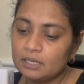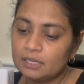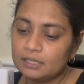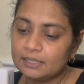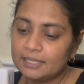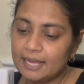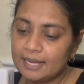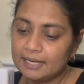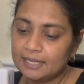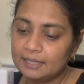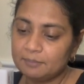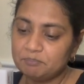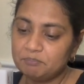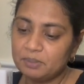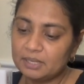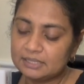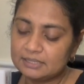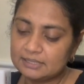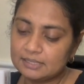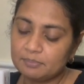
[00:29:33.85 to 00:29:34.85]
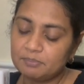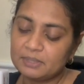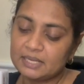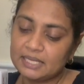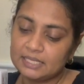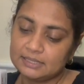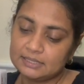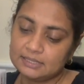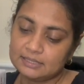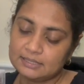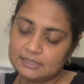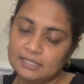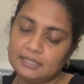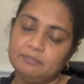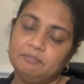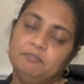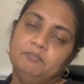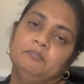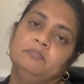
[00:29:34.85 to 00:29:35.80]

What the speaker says: that butts up against the seam,